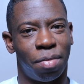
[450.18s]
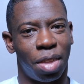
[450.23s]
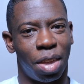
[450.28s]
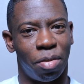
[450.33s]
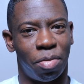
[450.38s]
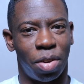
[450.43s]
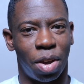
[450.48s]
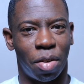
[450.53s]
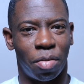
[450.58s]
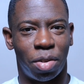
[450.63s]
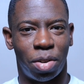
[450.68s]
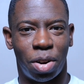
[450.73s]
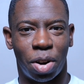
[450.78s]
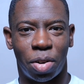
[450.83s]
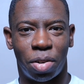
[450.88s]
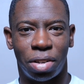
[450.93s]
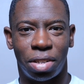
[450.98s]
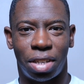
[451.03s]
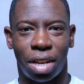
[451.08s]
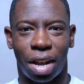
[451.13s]
If you ever
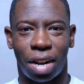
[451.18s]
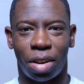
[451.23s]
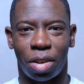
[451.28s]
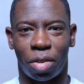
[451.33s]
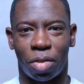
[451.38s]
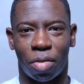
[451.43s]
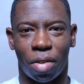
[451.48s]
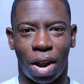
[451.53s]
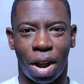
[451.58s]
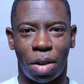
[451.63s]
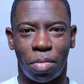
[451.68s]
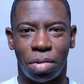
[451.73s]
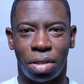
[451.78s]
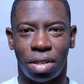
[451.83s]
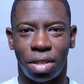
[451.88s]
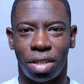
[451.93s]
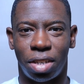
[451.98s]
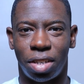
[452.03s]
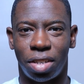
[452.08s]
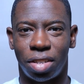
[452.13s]
notice that in crime
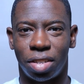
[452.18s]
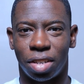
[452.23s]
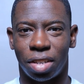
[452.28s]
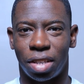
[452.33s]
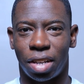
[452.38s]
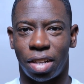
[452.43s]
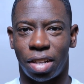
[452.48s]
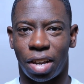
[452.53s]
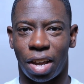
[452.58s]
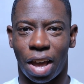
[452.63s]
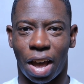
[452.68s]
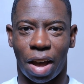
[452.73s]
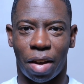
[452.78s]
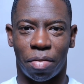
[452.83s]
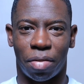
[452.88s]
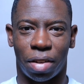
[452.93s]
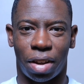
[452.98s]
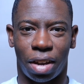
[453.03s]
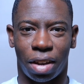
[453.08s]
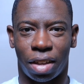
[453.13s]
scenes, and then they have